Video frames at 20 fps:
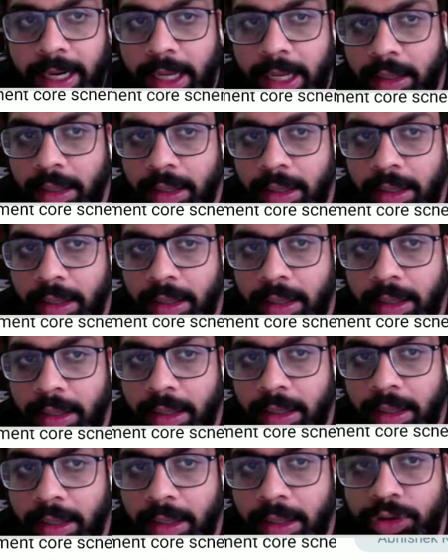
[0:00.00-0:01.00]
are a
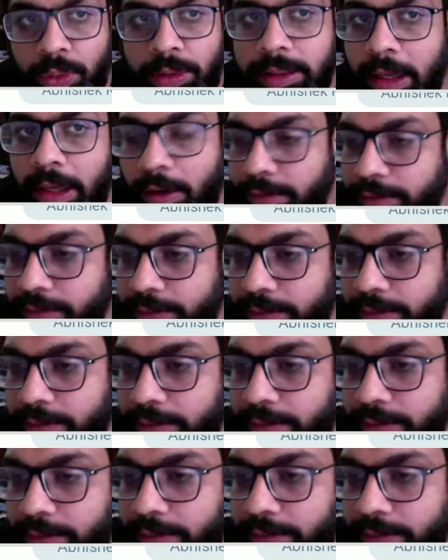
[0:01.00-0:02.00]
total of
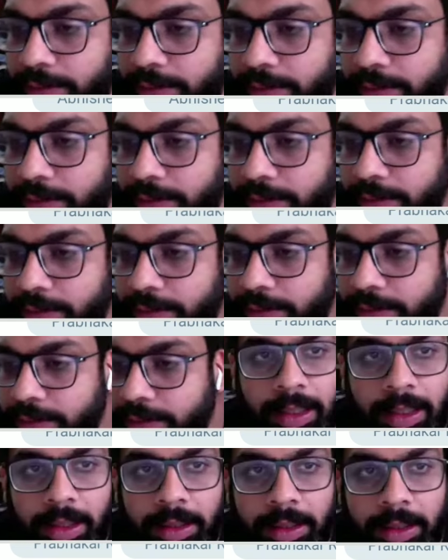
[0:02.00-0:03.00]
30
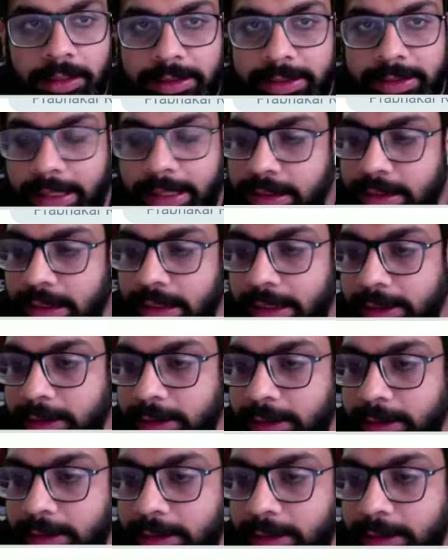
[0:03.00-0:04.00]
centrally
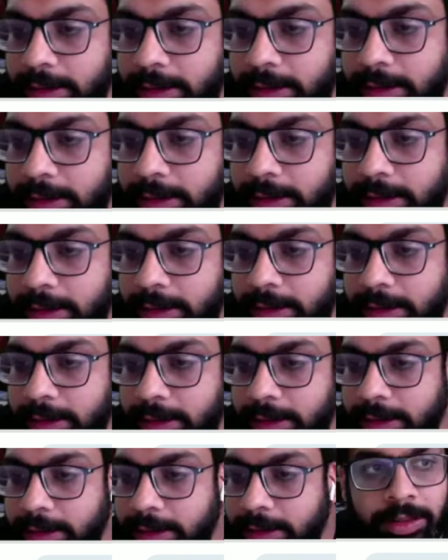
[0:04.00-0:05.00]
sponsored schemes,
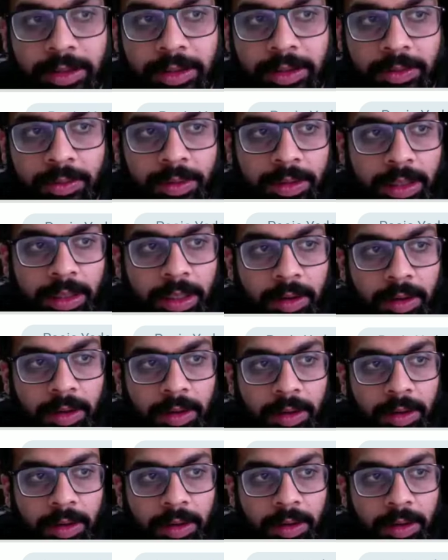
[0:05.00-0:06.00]
which means a total
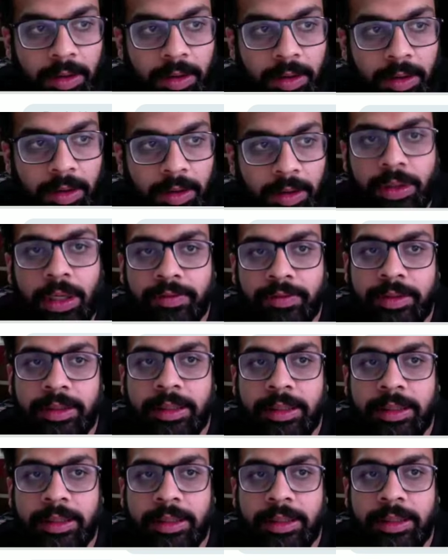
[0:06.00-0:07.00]
of
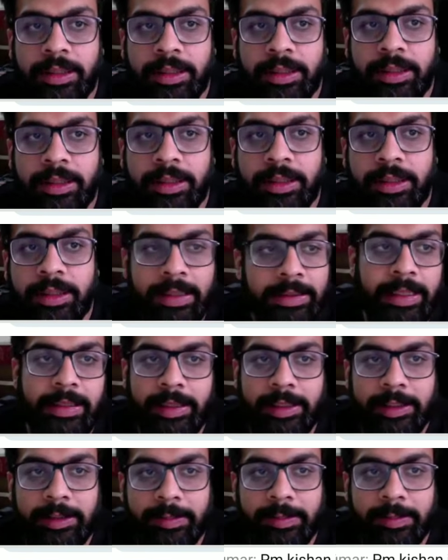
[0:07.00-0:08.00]
30
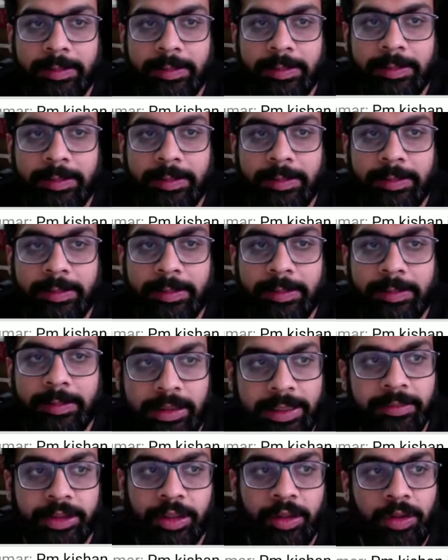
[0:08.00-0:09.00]
centrally sponsored schemes.
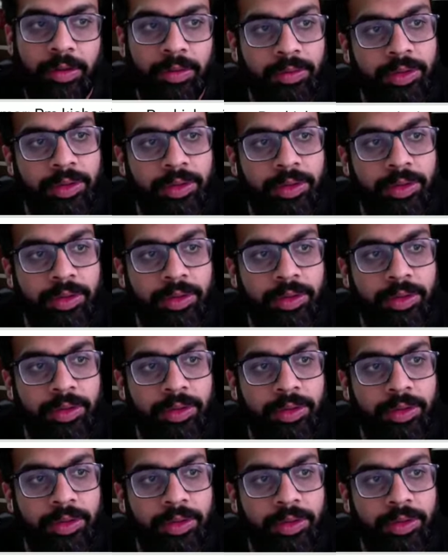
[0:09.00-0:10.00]
This includes
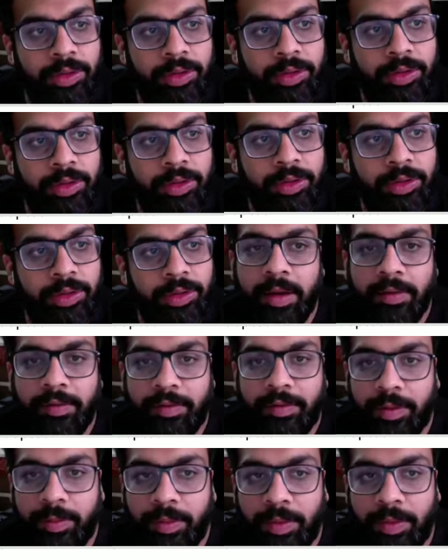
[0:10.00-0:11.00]
everything
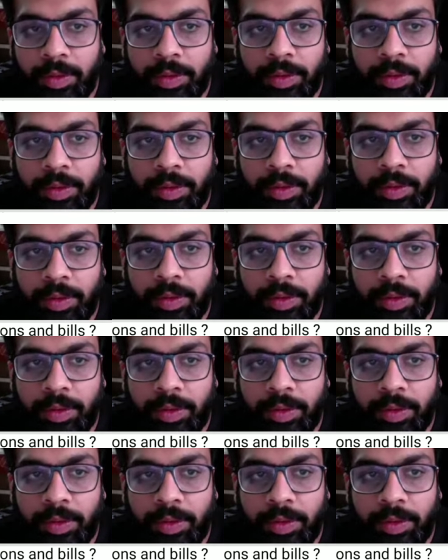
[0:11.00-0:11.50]
from core